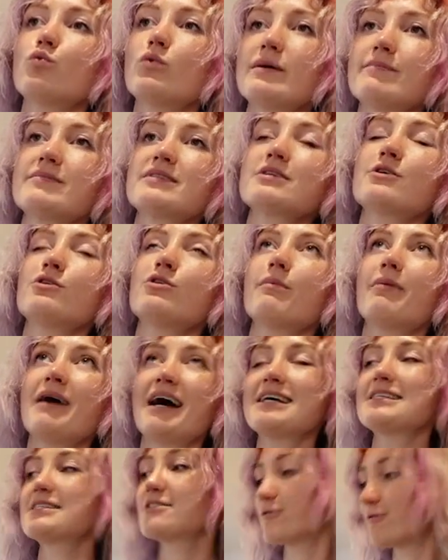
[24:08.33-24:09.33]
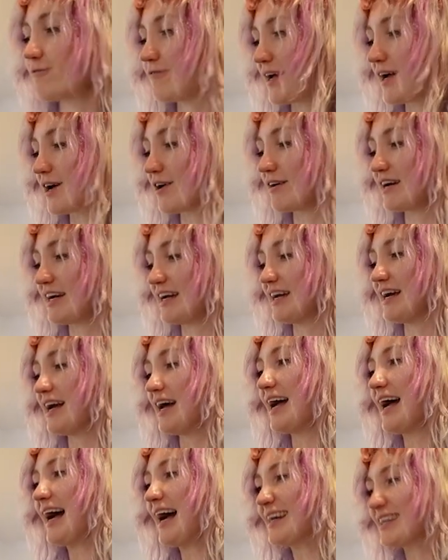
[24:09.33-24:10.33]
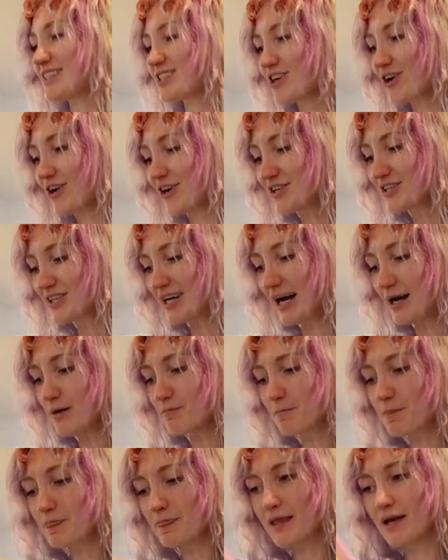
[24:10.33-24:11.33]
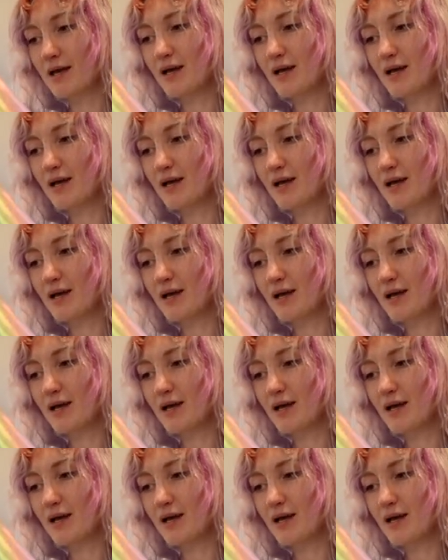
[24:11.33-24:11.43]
whimsical pastel fairy, and it turned up.